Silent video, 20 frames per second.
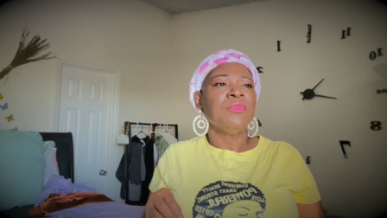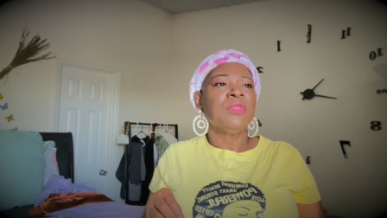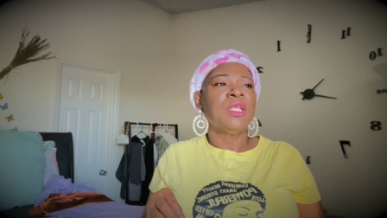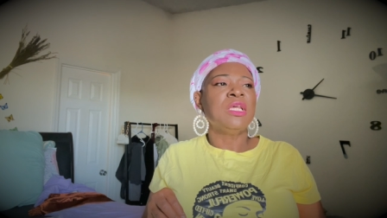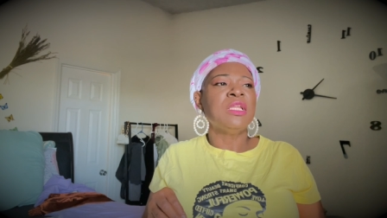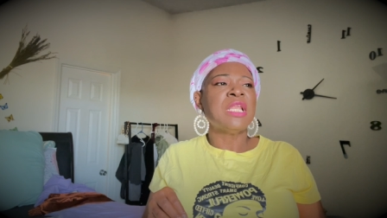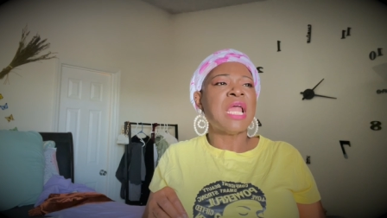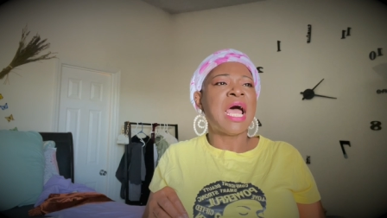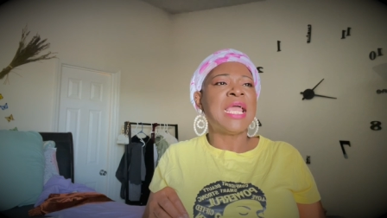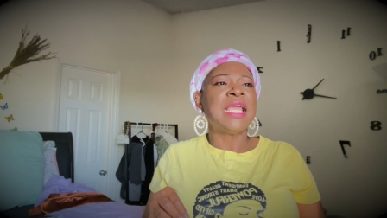
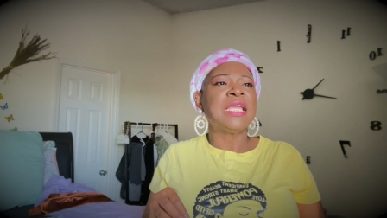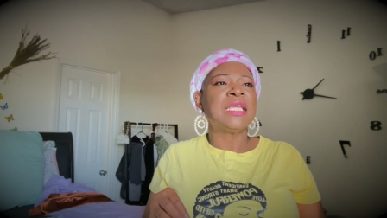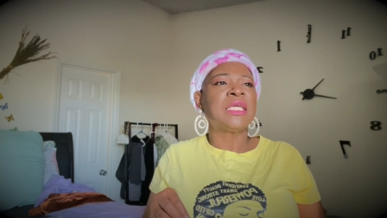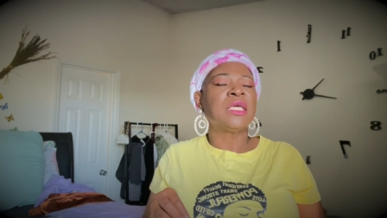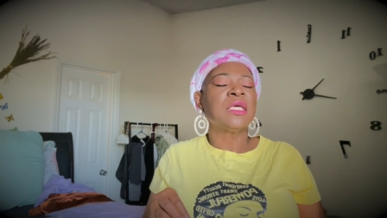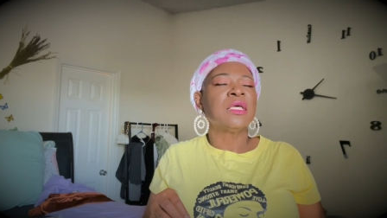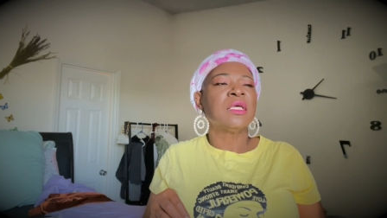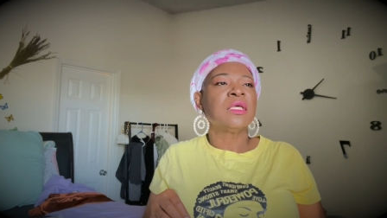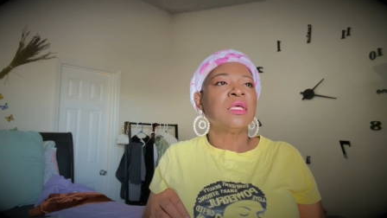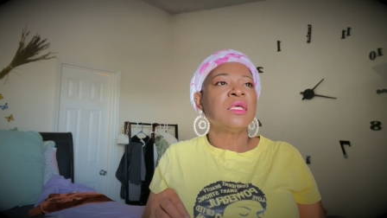like
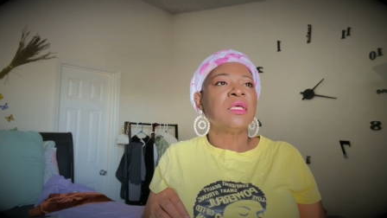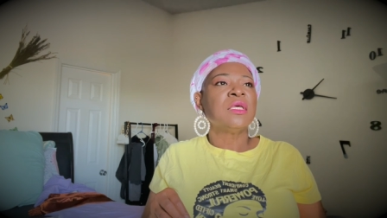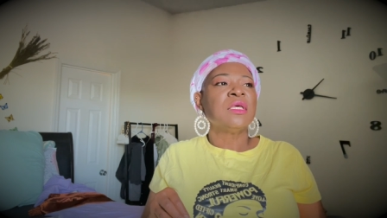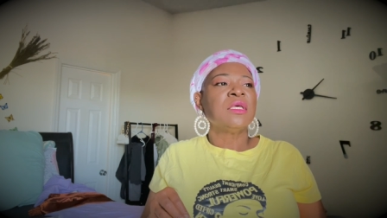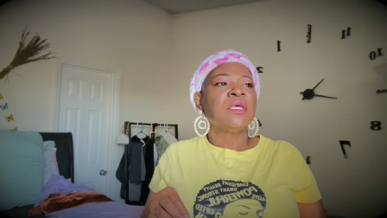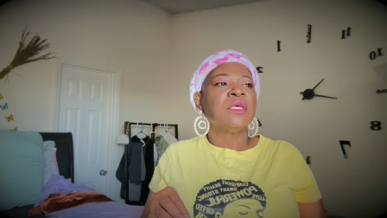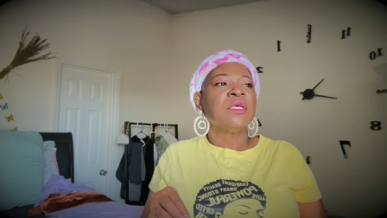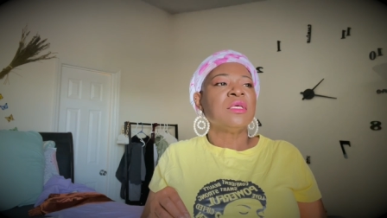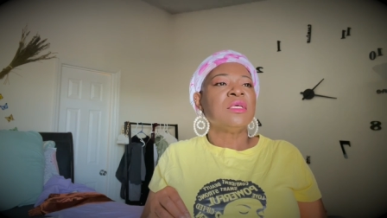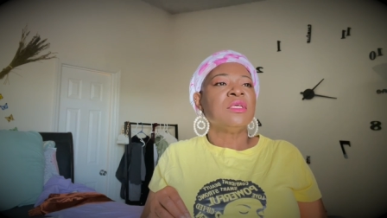
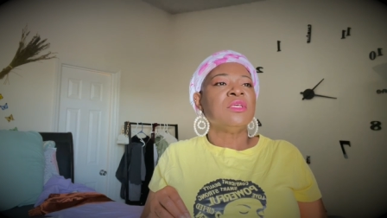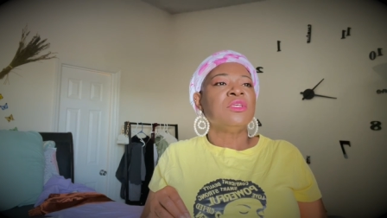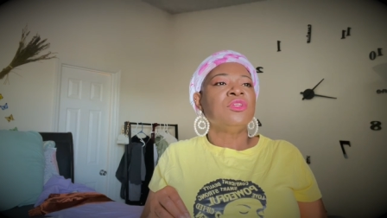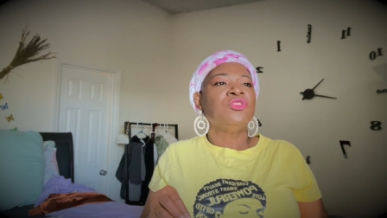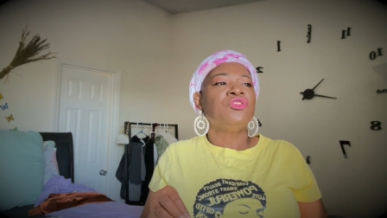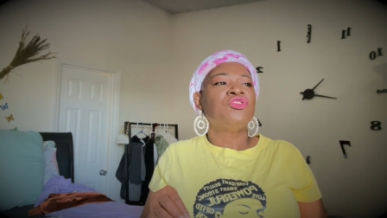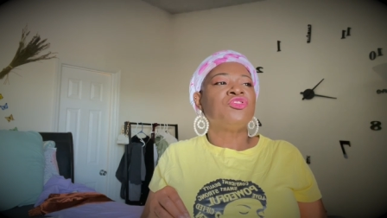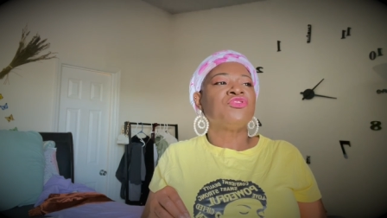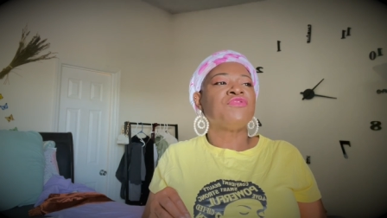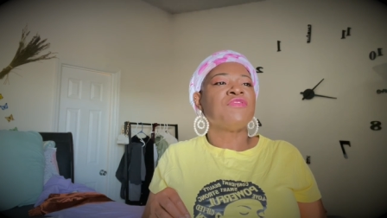
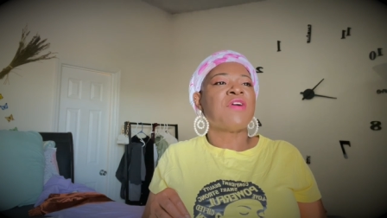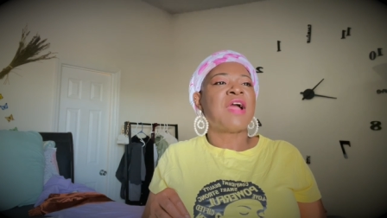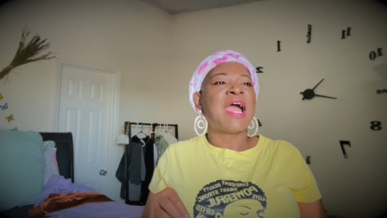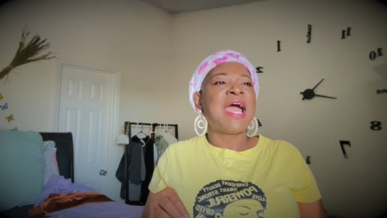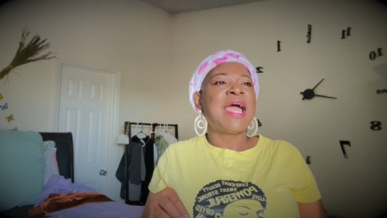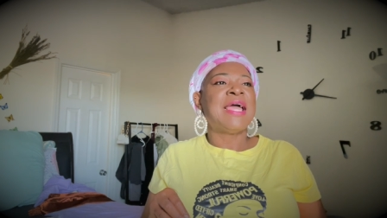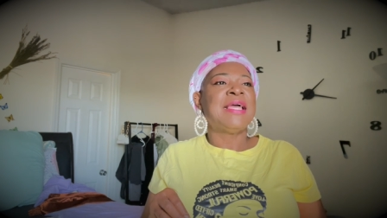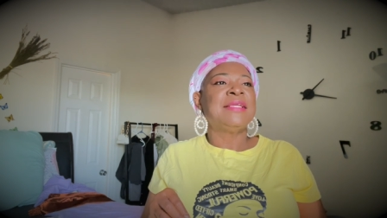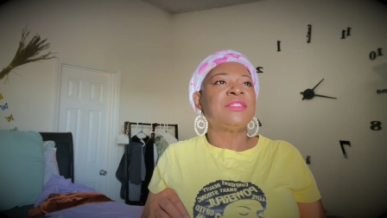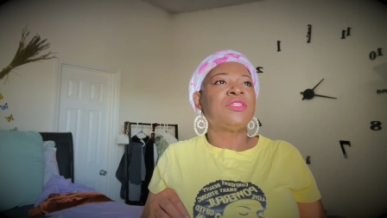
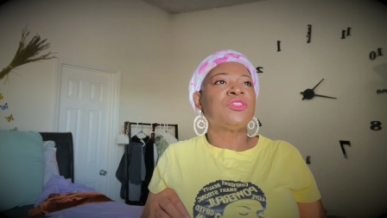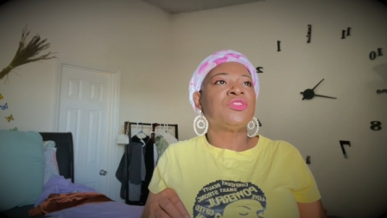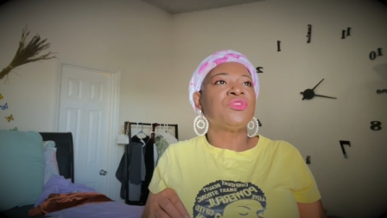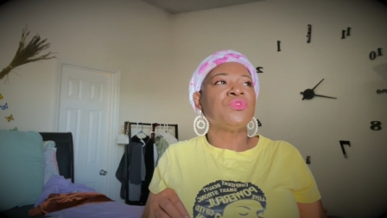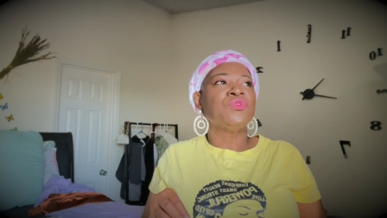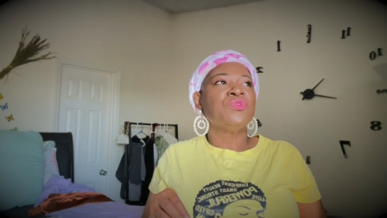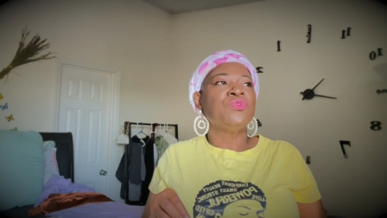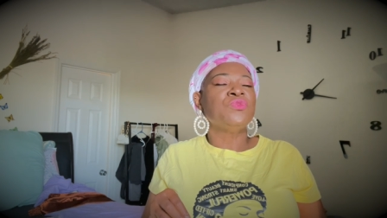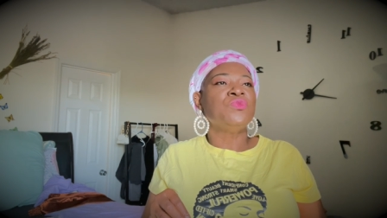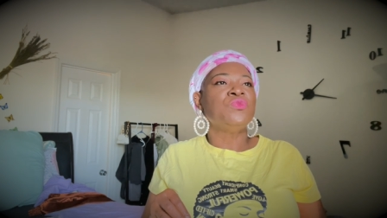trying
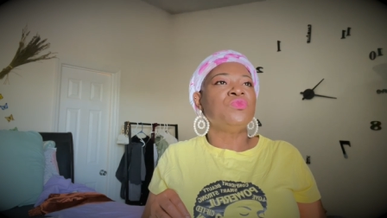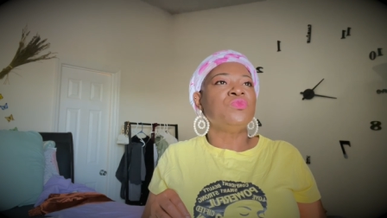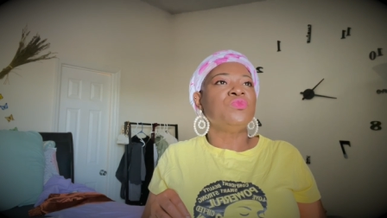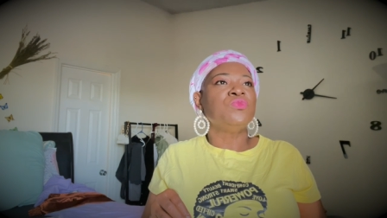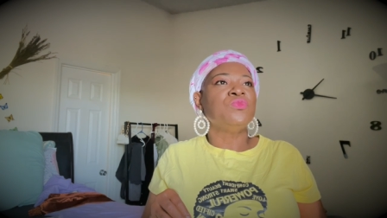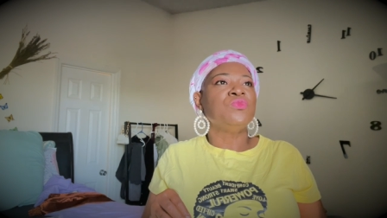to